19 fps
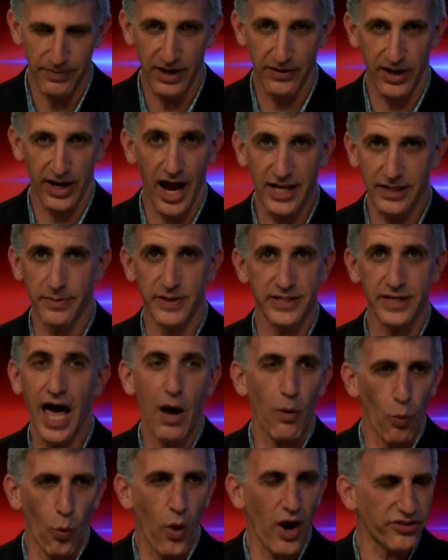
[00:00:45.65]
here. The concept is
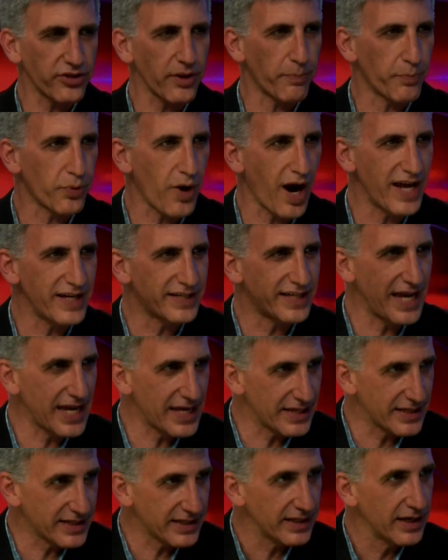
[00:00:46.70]
not what the price
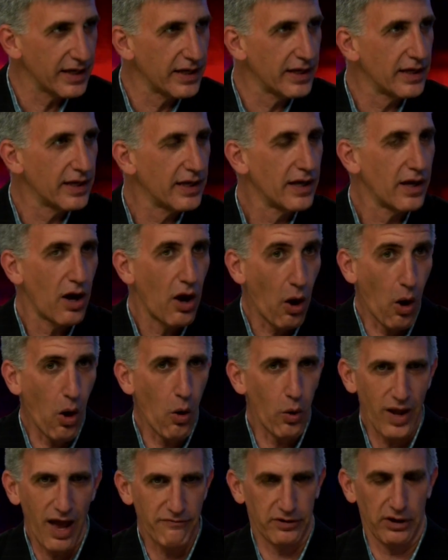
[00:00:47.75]
is.
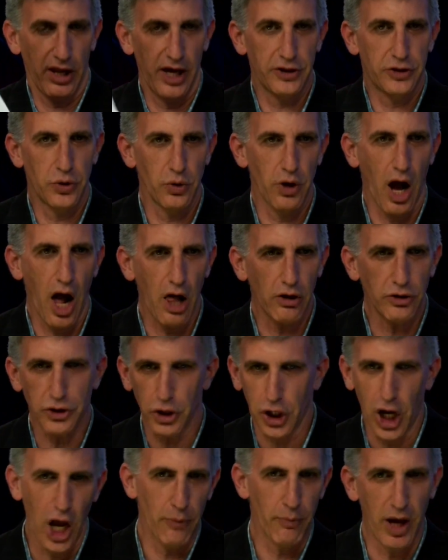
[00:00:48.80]
Oh, you have to lay $2? You
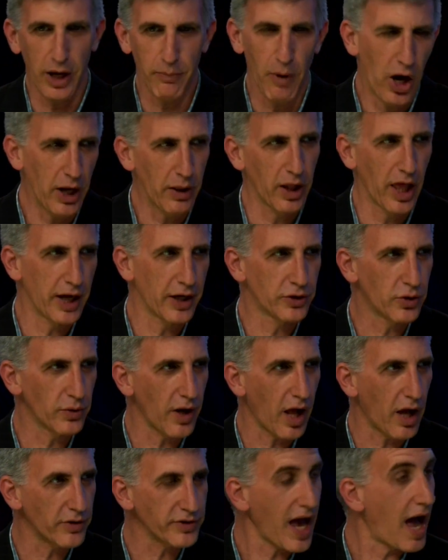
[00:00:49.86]
can't make money laying
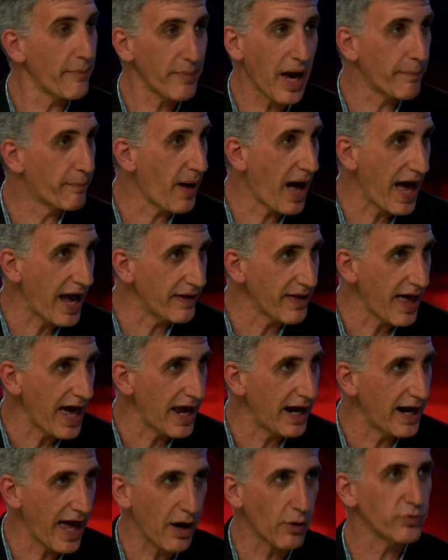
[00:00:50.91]
$2. I'm not buying that,
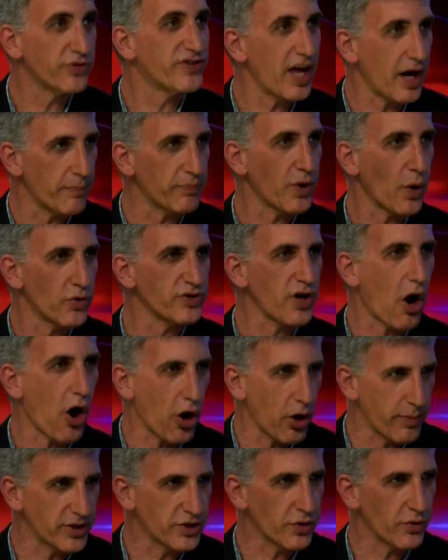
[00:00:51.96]
and I don't set up those
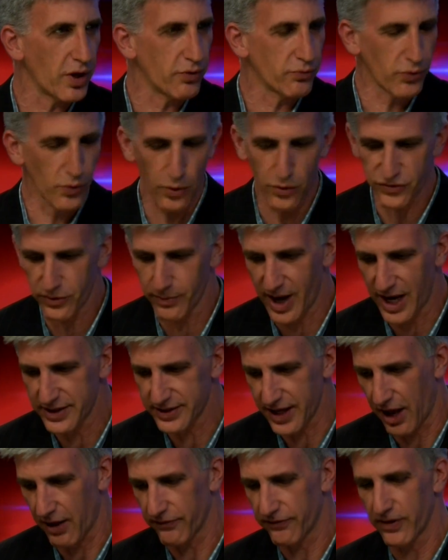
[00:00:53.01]
arbitrary rules for
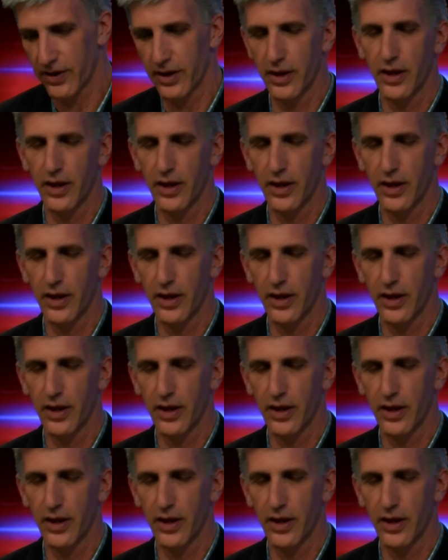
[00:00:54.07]
myself.